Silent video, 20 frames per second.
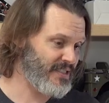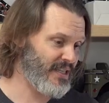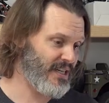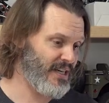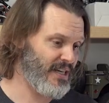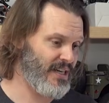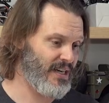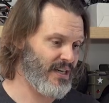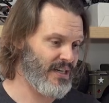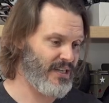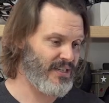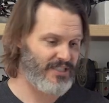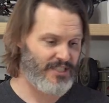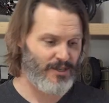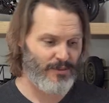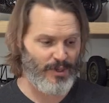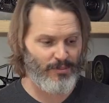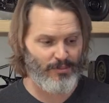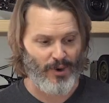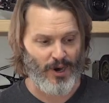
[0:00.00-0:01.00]
going to
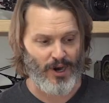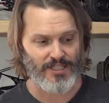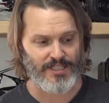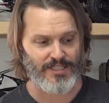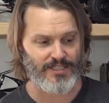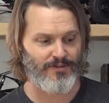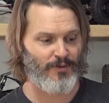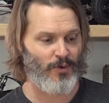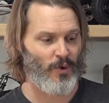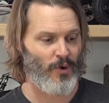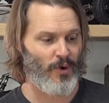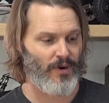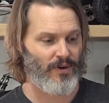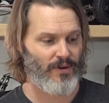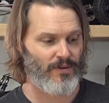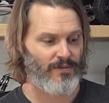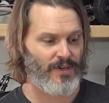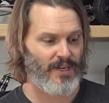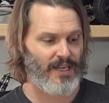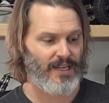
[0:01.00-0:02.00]
be parts
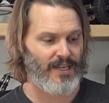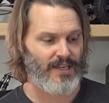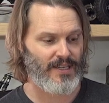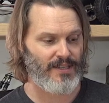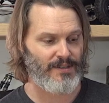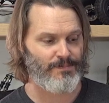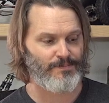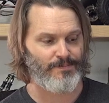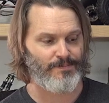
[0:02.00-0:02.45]
for,